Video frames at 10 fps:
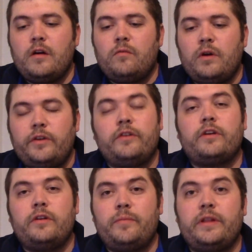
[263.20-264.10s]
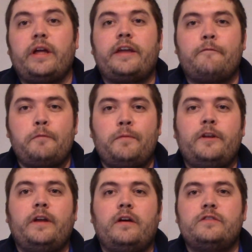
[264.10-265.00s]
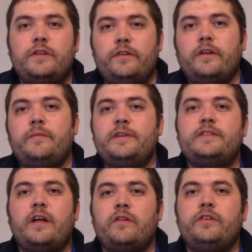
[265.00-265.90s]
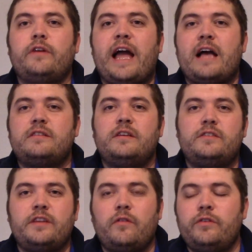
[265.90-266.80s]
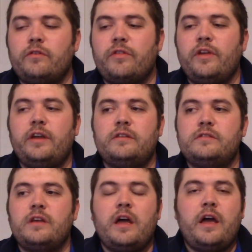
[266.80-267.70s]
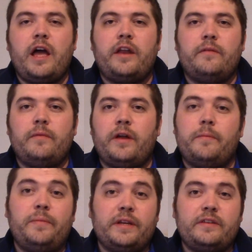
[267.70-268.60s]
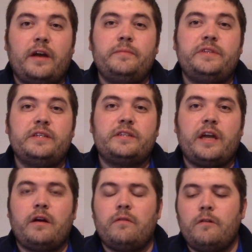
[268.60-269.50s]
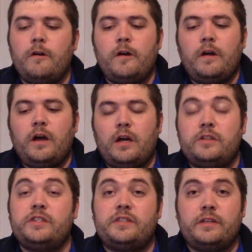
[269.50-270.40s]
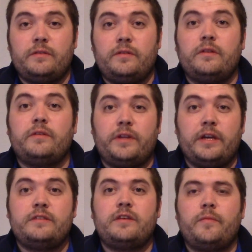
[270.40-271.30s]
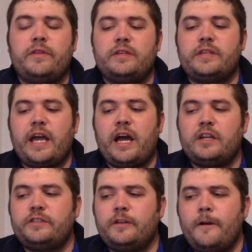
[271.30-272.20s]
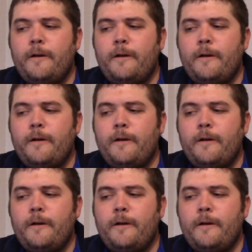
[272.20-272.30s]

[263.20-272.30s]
well, you're going to be like everybody else and you're going to be selling your assets, selling your things at a big time discount just to get some of this cash.